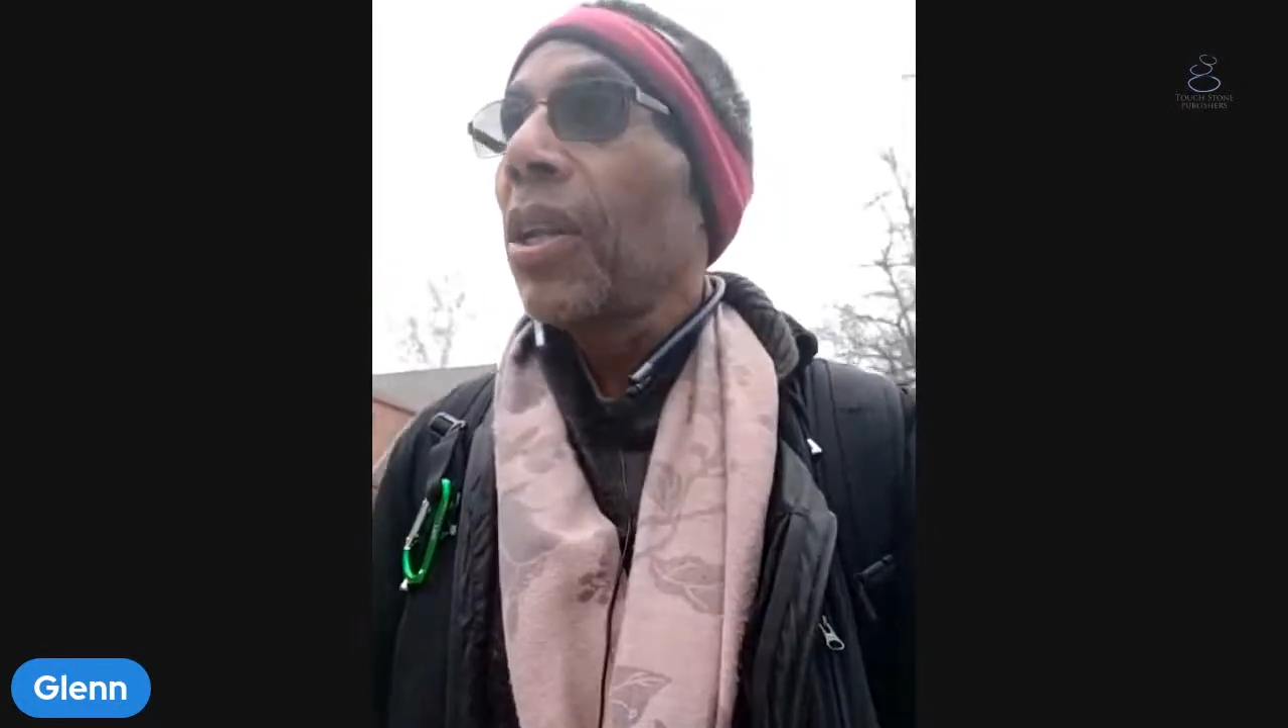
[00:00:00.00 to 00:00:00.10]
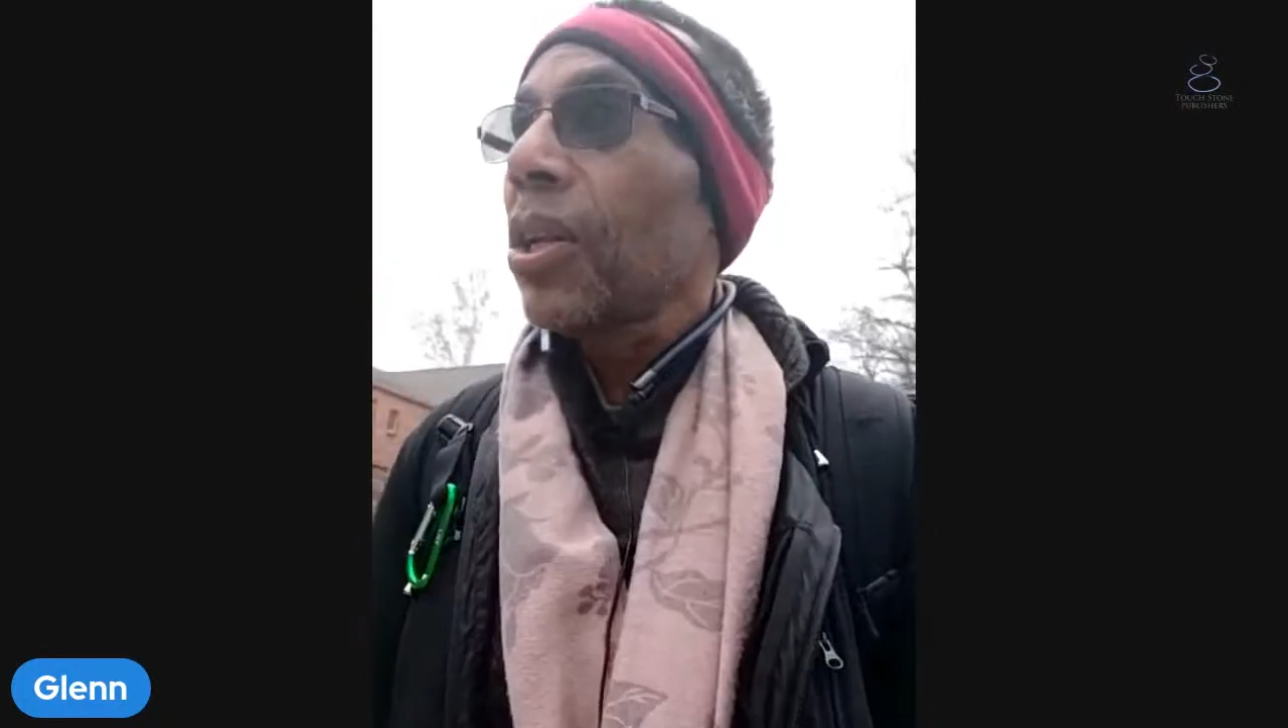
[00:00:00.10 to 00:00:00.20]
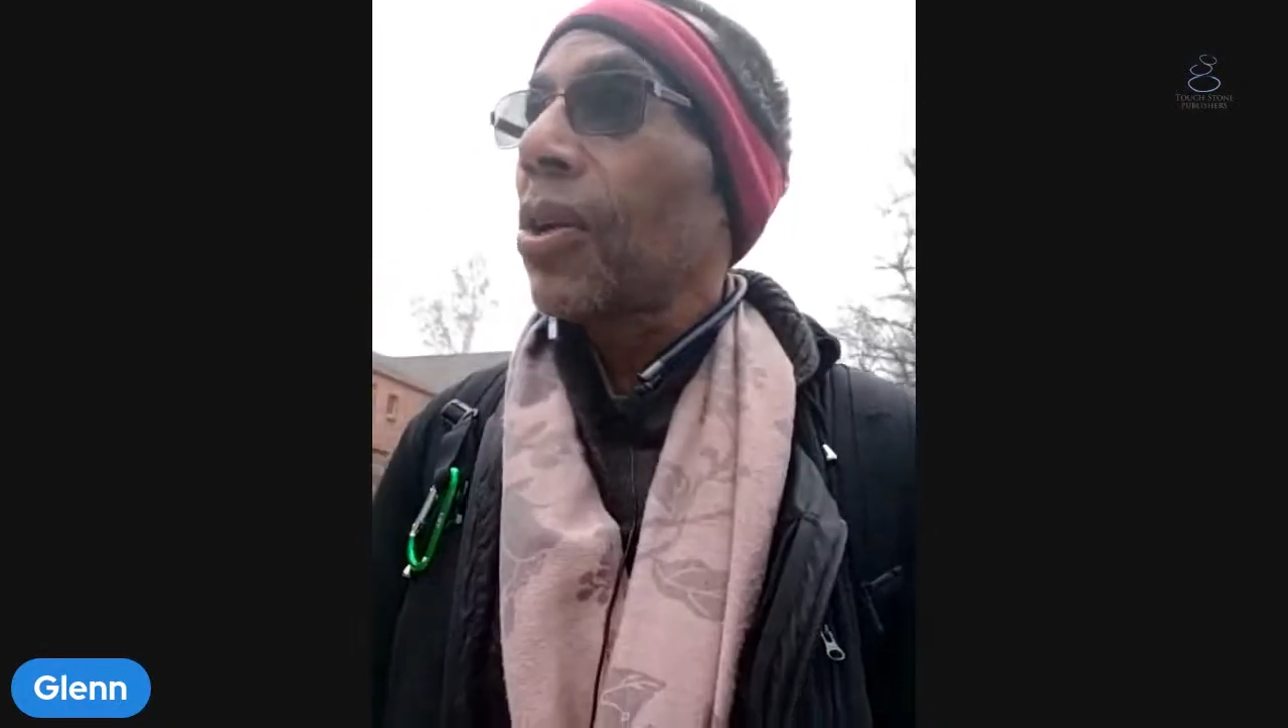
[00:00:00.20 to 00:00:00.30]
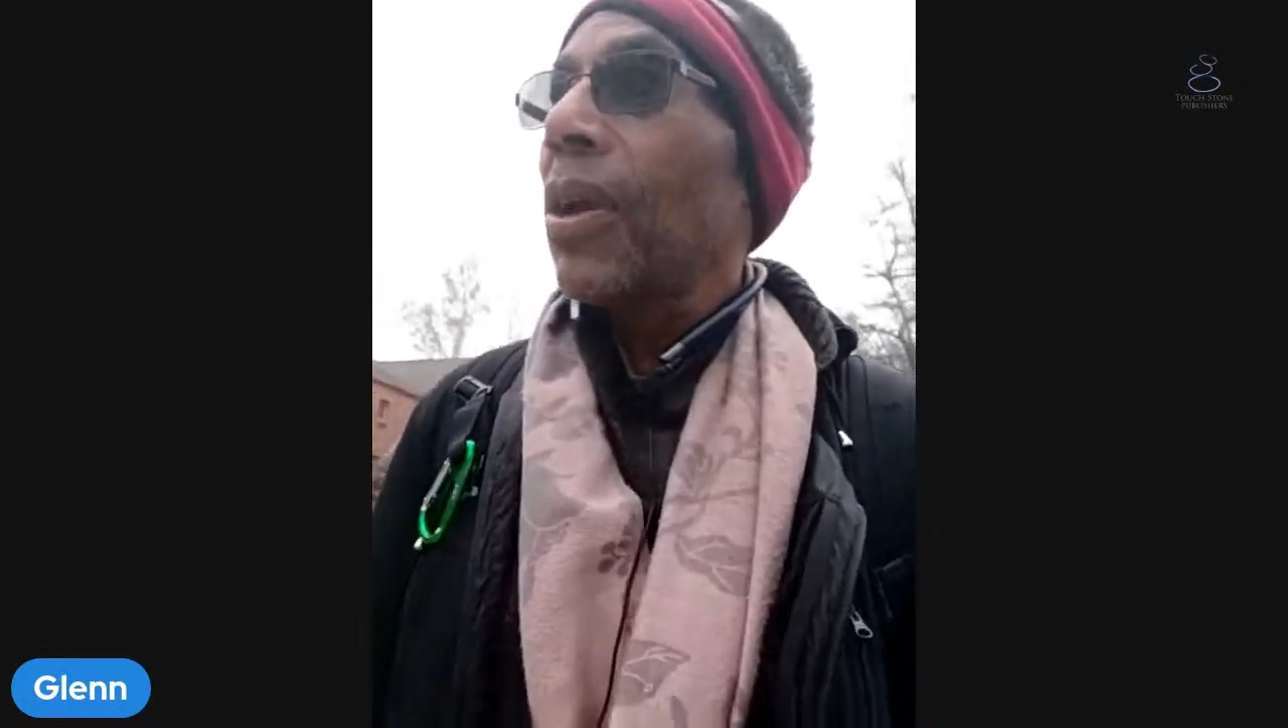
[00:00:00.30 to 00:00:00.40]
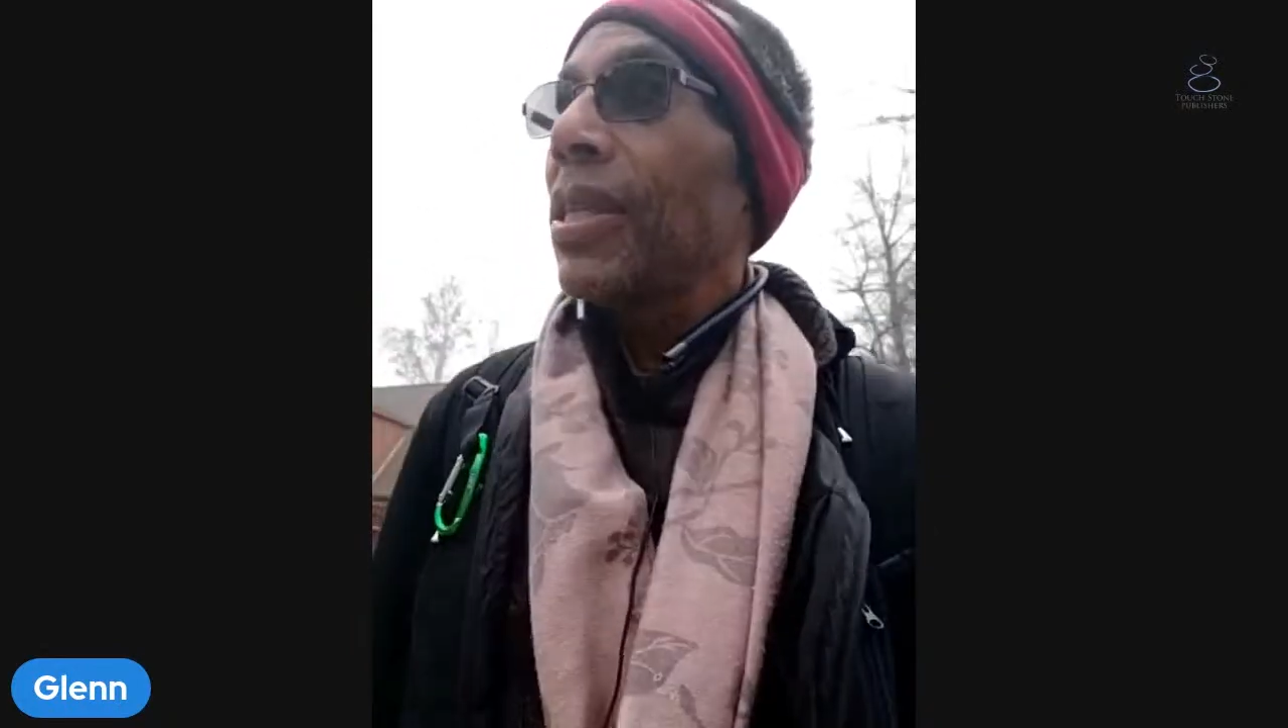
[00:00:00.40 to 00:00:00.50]
a
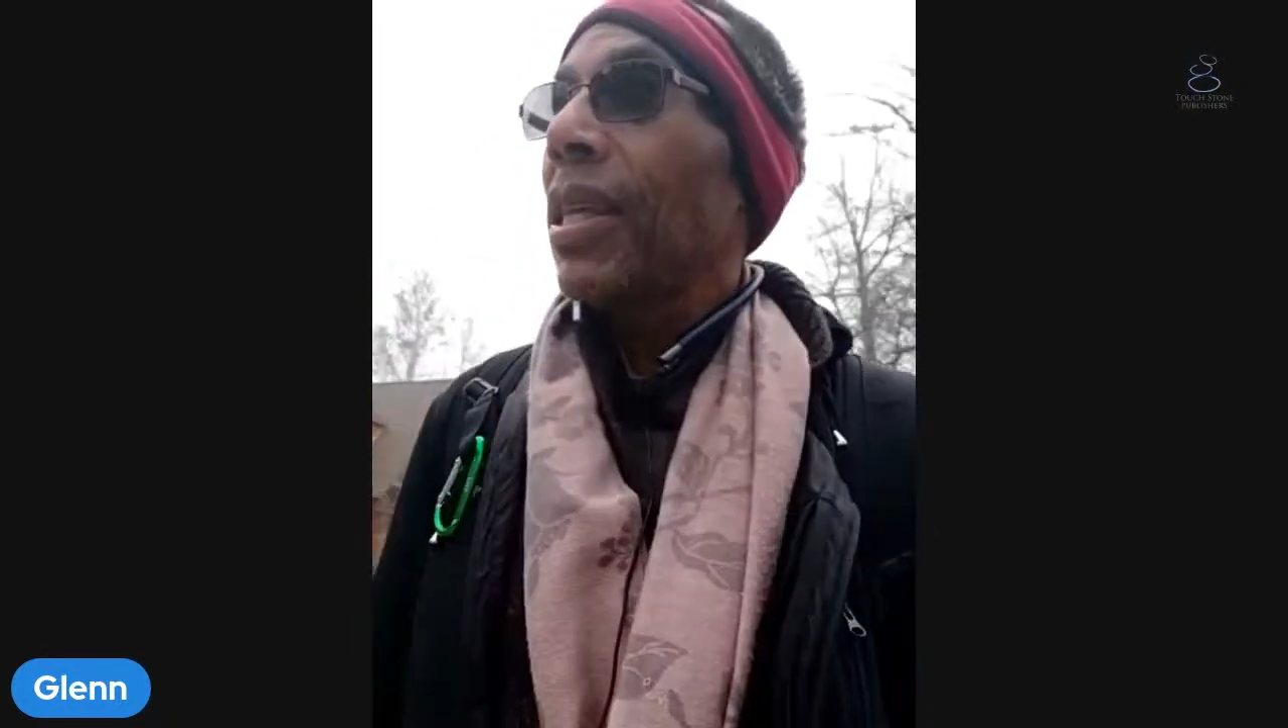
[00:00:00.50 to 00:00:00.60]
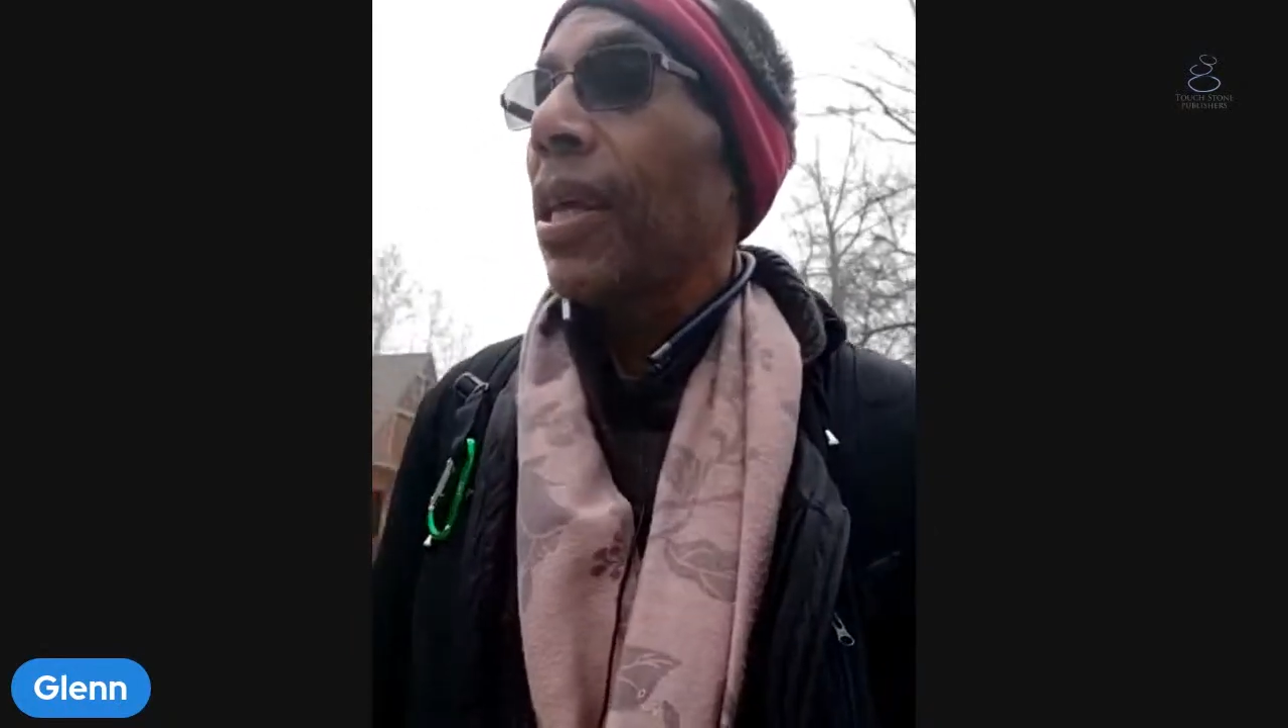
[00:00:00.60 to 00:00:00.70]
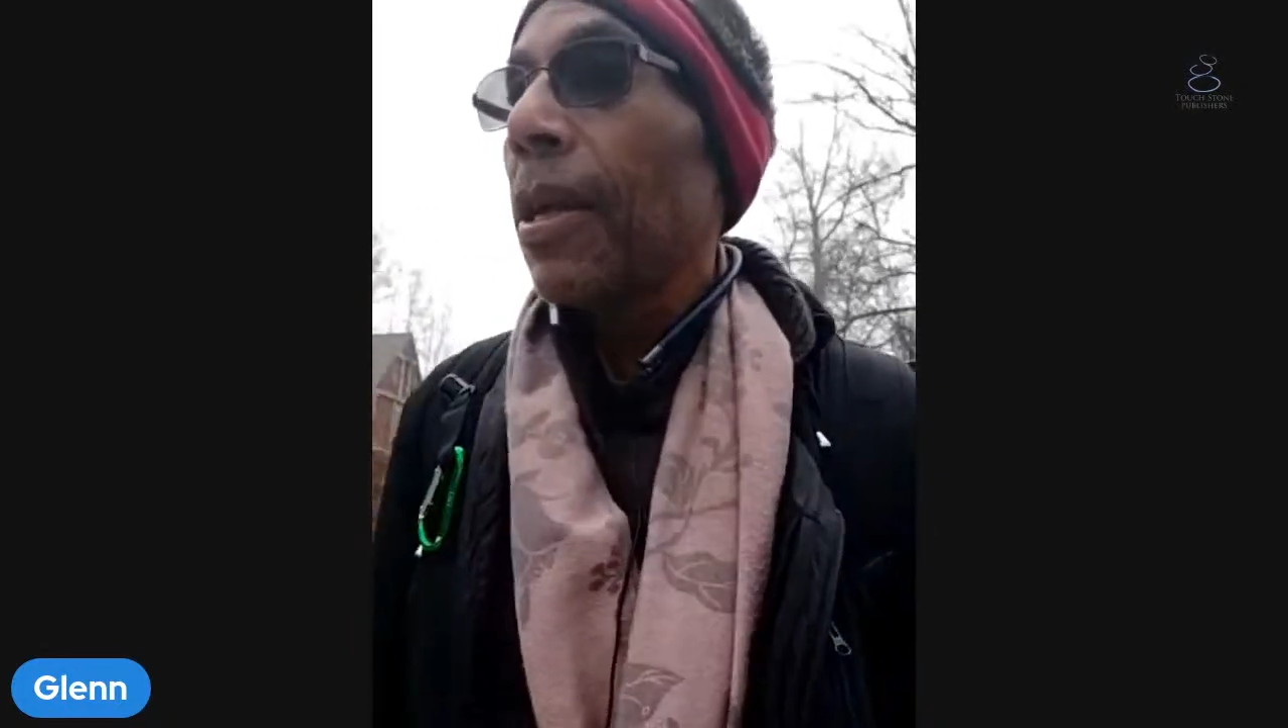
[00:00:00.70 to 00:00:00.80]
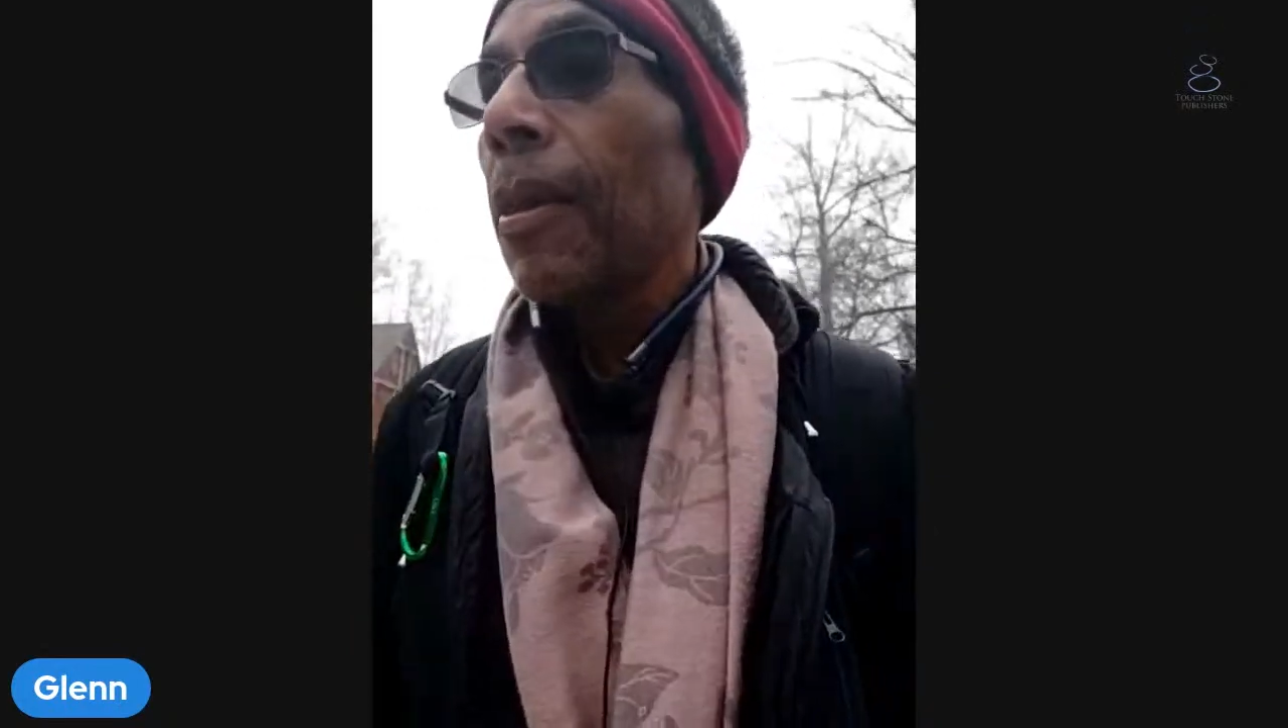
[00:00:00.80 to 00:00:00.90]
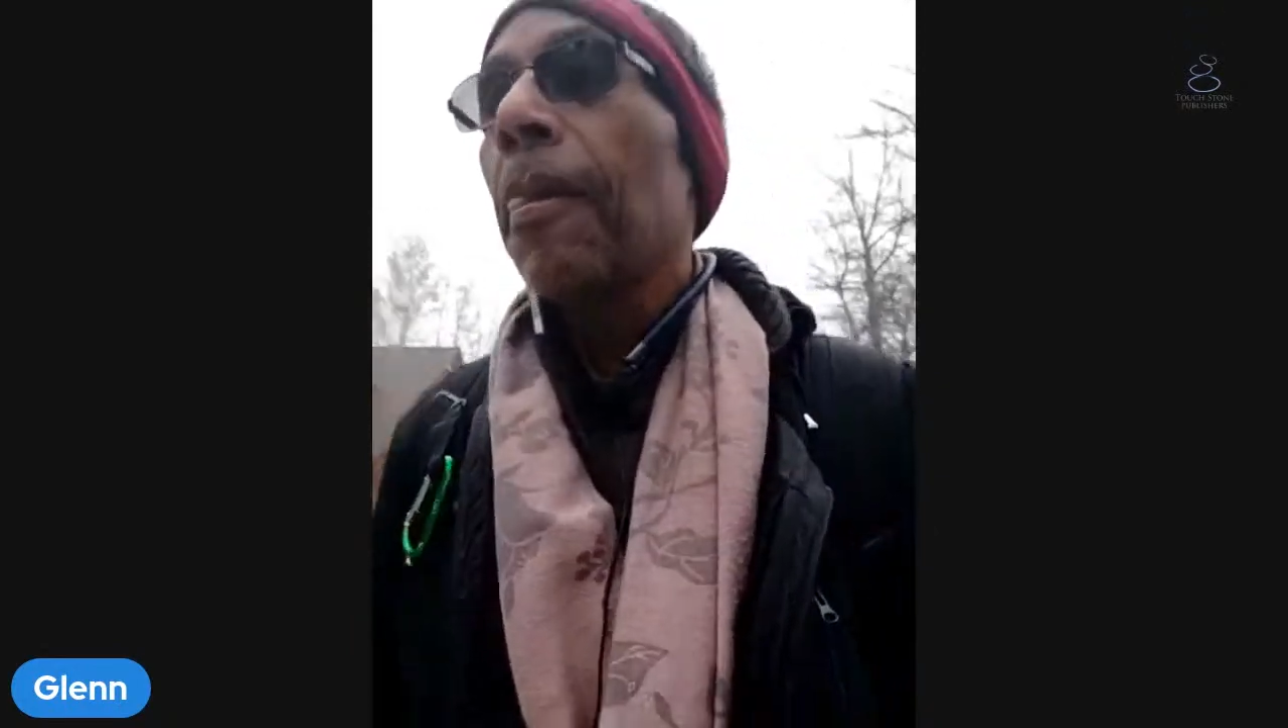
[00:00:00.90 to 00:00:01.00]
little crazy
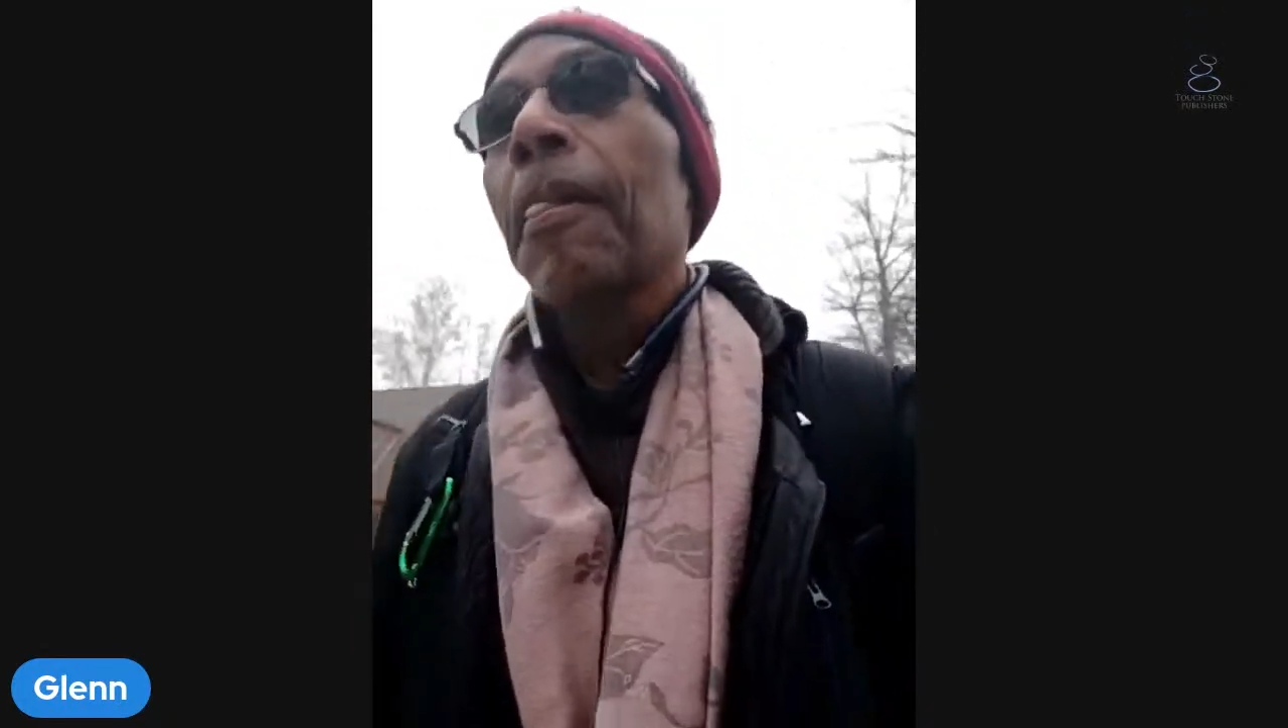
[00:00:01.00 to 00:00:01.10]
there.